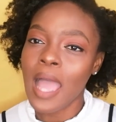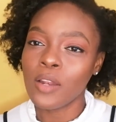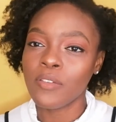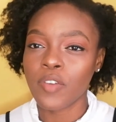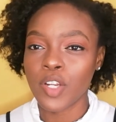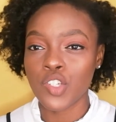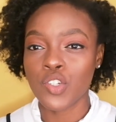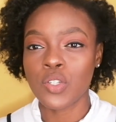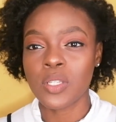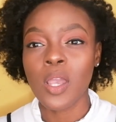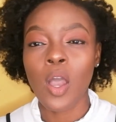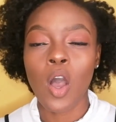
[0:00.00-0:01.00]
aloe vera
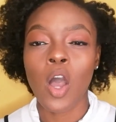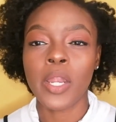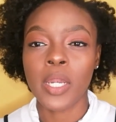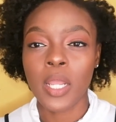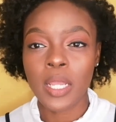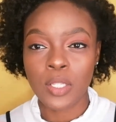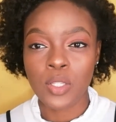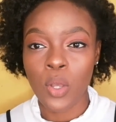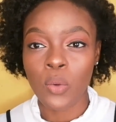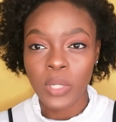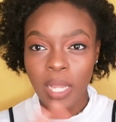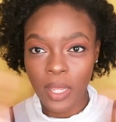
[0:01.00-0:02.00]
juice on its
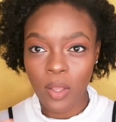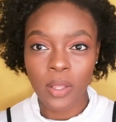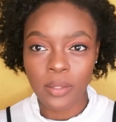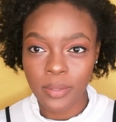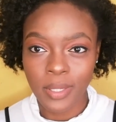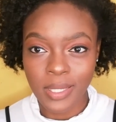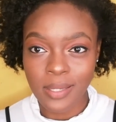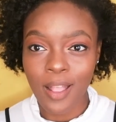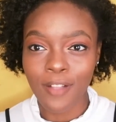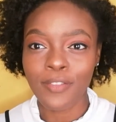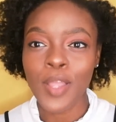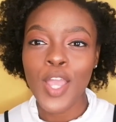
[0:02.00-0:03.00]
own like
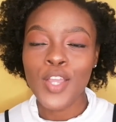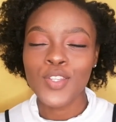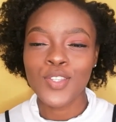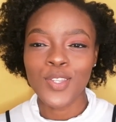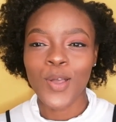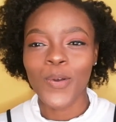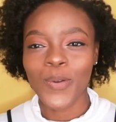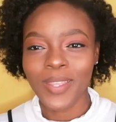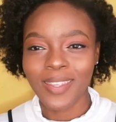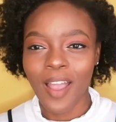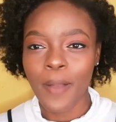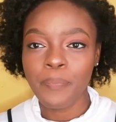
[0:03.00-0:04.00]
itself so
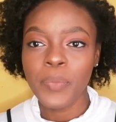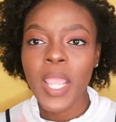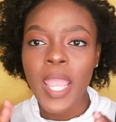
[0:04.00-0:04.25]
yeah